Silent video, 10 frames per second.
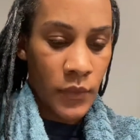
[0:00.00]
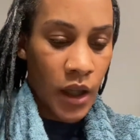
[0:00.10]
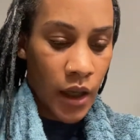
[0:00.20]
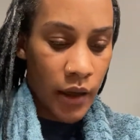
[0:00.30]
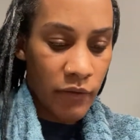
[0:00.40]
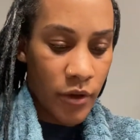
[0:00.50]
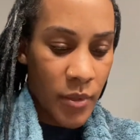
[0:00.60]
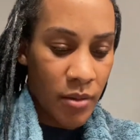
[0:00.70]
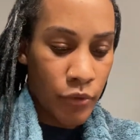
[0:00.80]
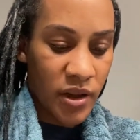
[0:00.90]
And from my
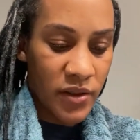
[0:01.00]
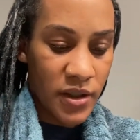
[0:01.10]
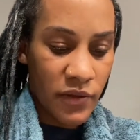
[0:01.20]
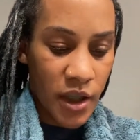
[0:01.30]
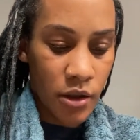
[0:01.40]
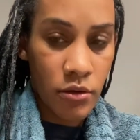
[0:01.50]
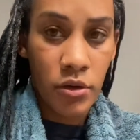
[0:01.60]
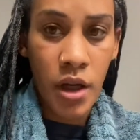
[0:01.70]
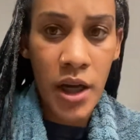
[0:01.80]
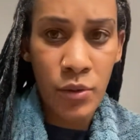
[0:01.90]
previous videos, you
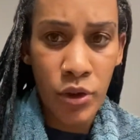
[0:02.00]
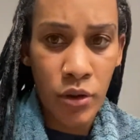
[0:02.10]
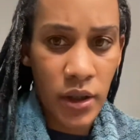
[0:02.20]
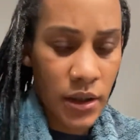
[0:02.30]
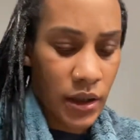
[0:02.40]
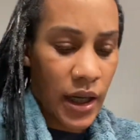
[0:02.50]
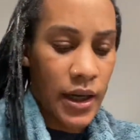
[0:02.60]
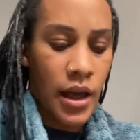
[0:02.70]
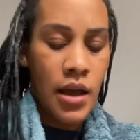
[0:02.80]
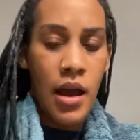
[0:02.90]
guys will notice that
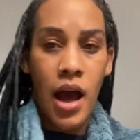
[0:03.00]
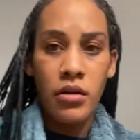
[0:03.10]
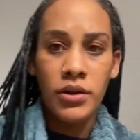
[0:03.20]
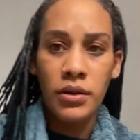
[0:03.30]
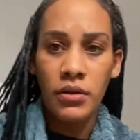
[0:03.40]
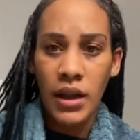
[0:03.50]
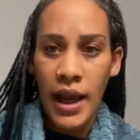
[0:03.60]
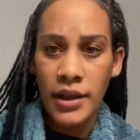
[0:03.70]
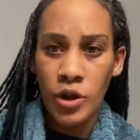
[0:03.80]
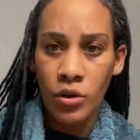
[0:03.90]
I also
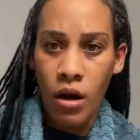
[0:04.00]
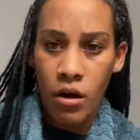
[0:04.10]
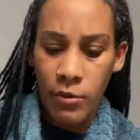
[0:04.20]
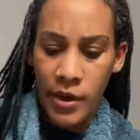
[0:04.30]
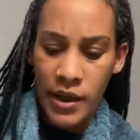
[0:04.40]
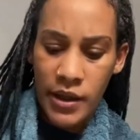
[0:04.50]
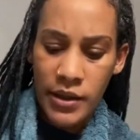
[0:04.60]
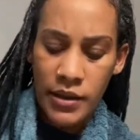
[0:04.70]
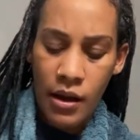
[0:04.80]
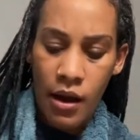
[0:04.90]
like to always
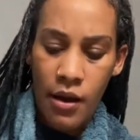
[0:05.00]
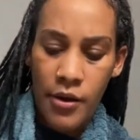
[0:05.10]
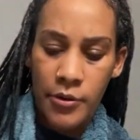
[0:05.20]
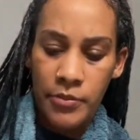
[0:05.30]
um,